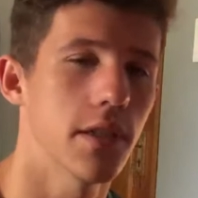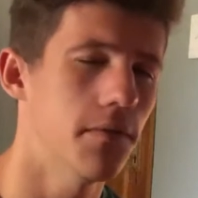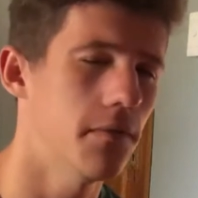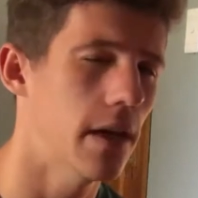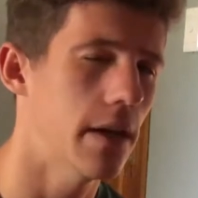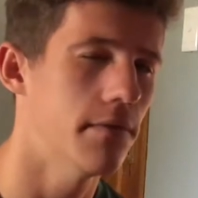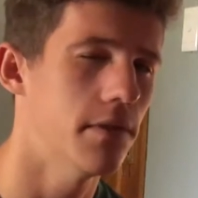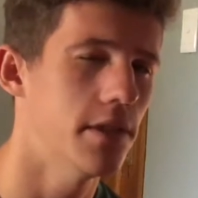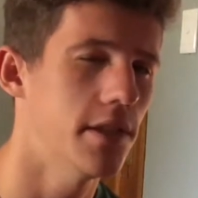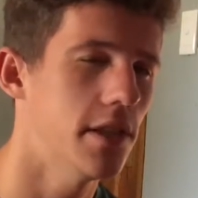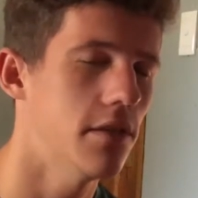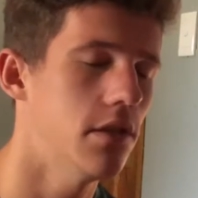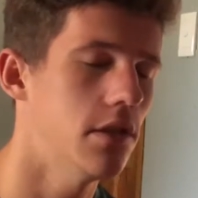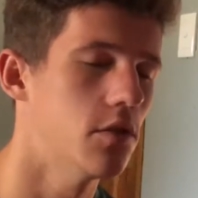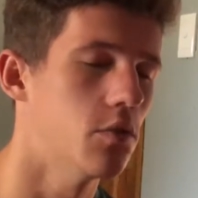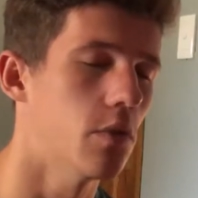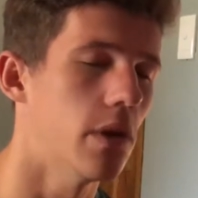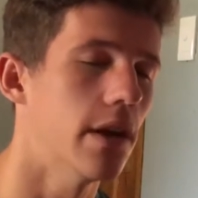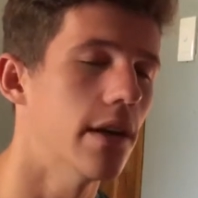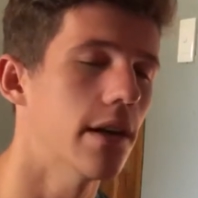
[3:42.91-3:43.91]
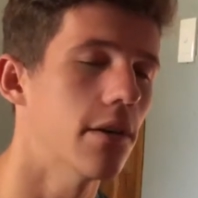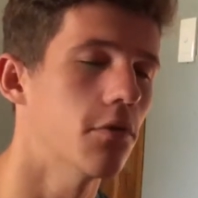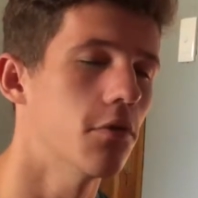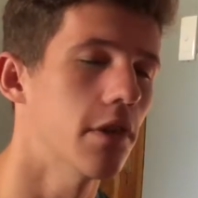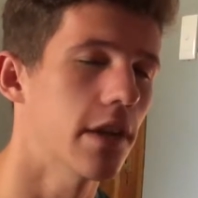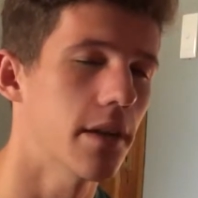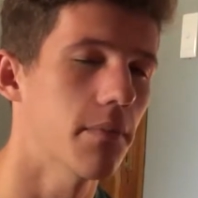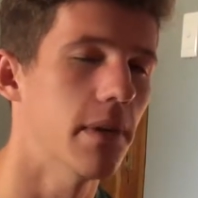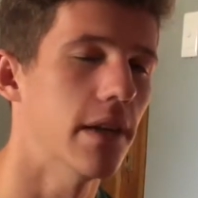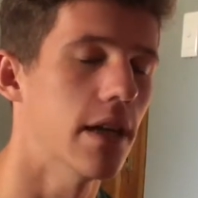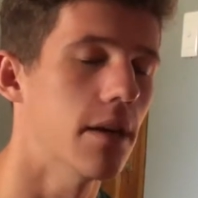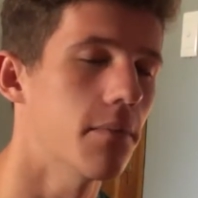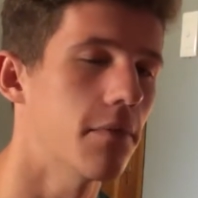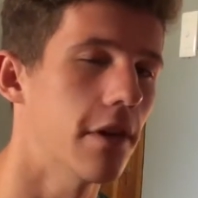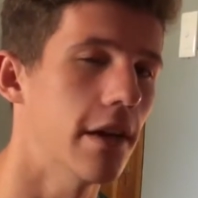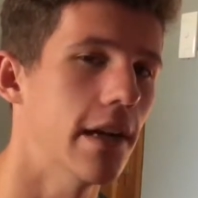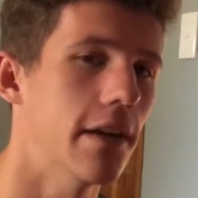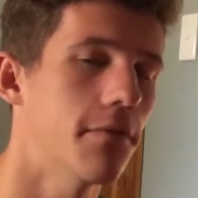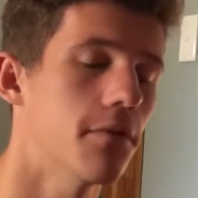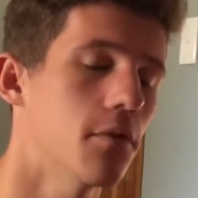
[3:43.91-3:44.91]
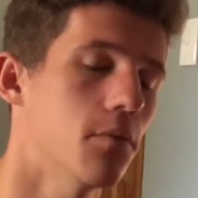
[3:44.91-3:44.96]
If you have a Series 1, I would recommend upgrading.